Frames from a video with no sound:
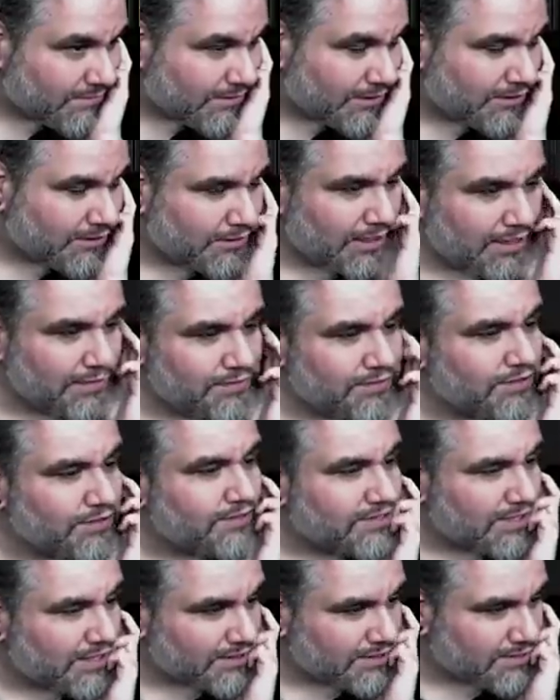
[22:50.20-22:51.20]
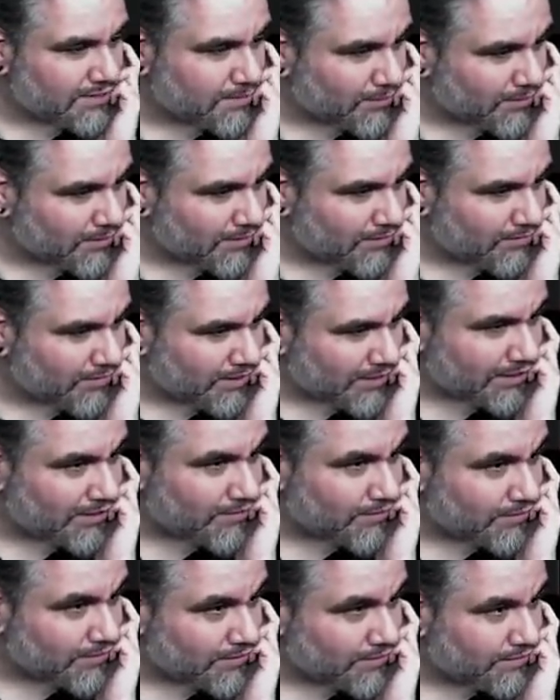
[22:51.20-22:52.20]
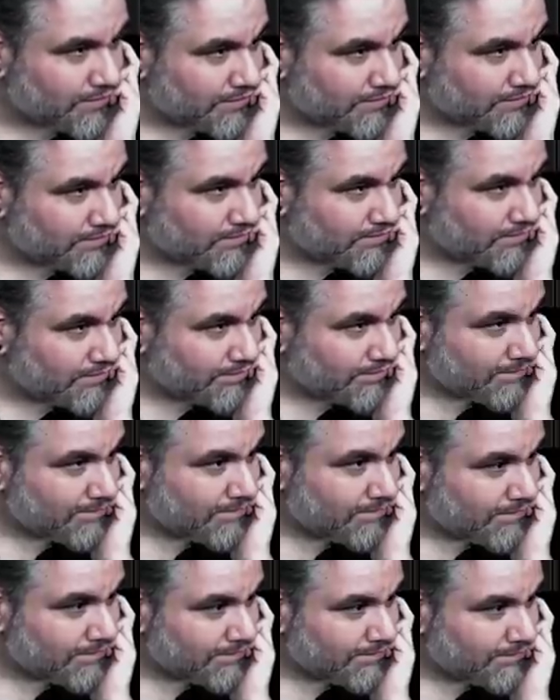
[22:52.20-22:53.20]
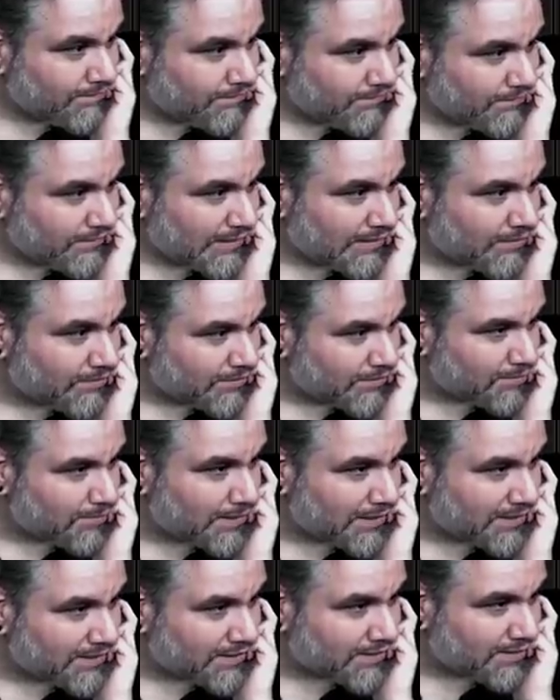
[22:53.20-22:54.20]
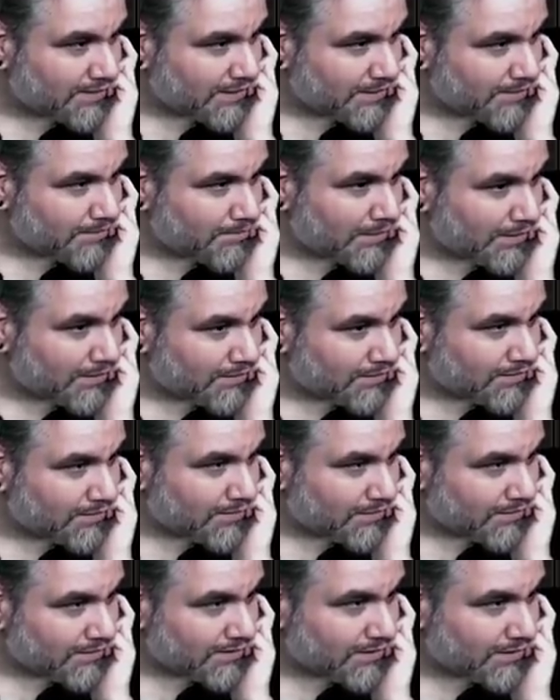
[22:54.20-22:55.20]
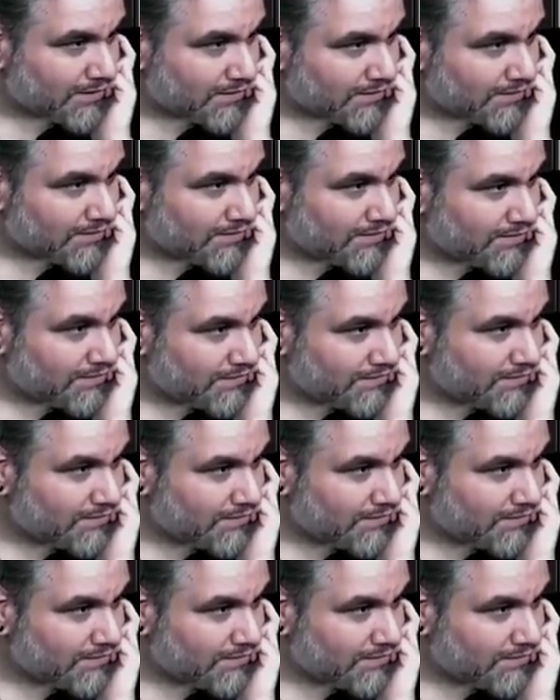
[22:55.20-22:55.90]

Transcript: We do not have Stony Silence in the word. We have Collector Ouphe, which is basically a better Stony Silence.